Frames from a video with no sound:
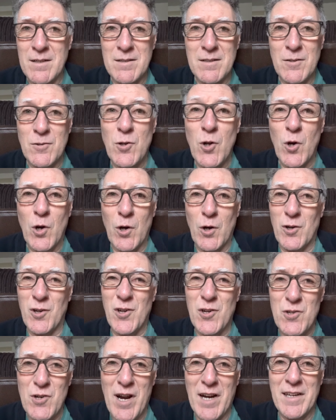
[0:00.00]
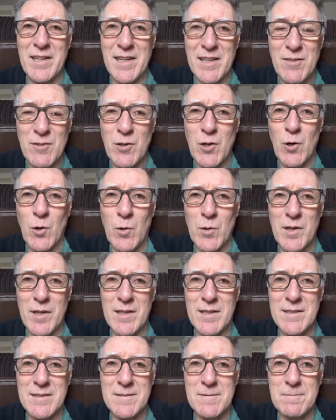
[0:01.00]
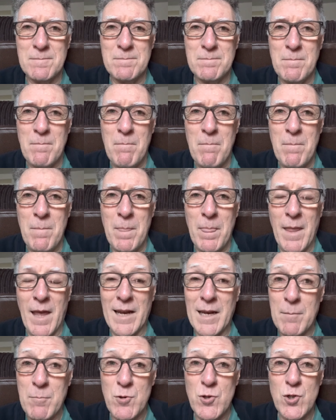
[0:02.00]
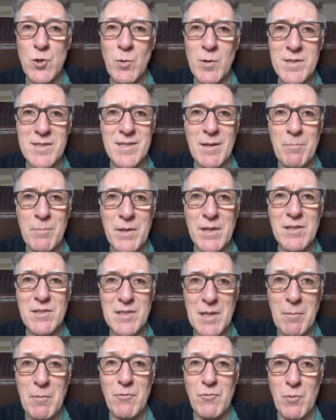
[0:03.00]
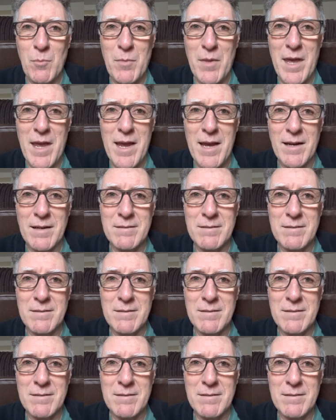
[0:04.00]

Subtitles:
nook or a cranny in the corner. And I'm sure something's coming from there.